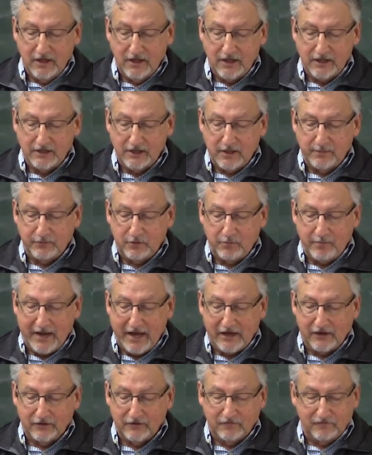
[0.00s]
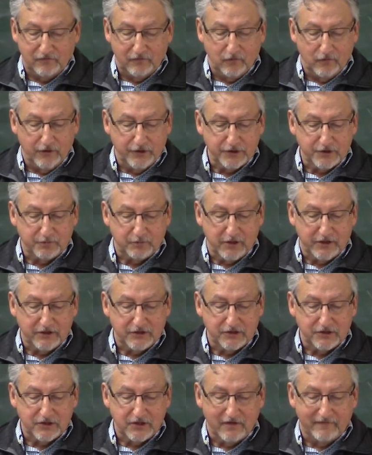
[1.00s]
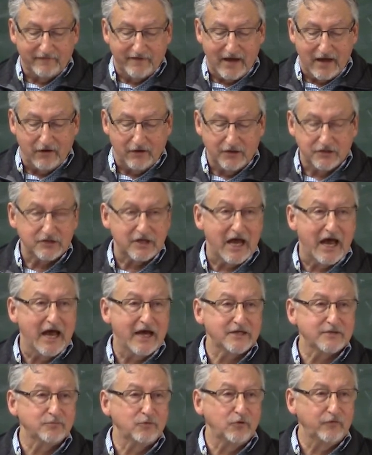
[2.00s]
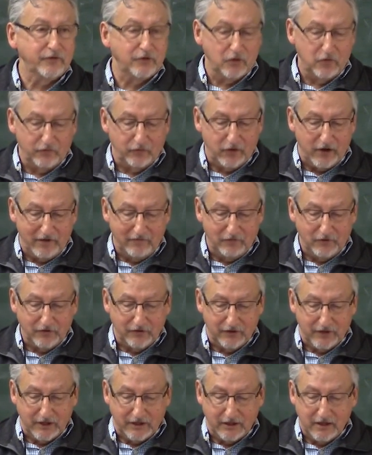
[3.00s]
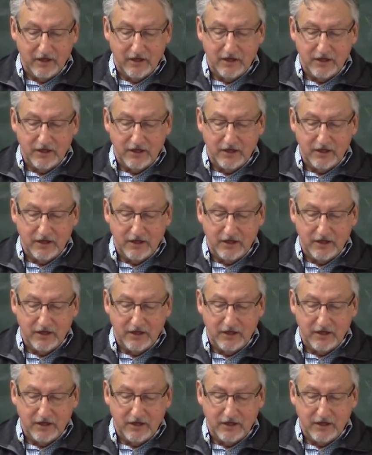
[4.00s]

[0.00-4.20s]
He dumped the bag on the floor and spread the stuff out, his eyes moving over everything,